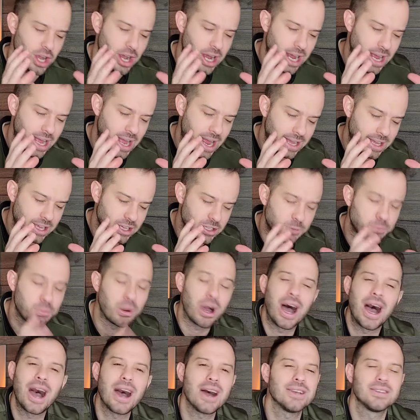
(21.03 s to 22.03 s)
I, I guess,
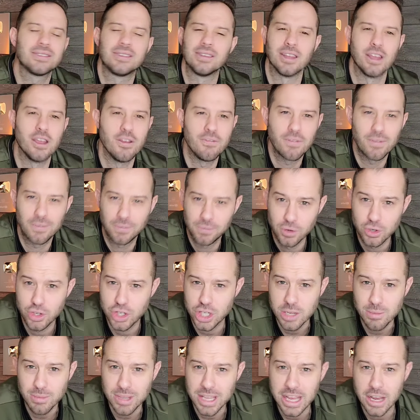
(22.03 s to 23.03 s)
positive for
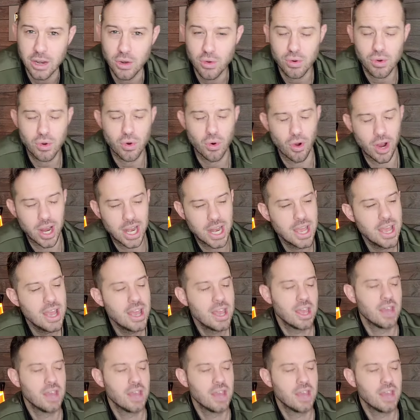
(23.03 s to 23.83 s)
Shiba Inu coin.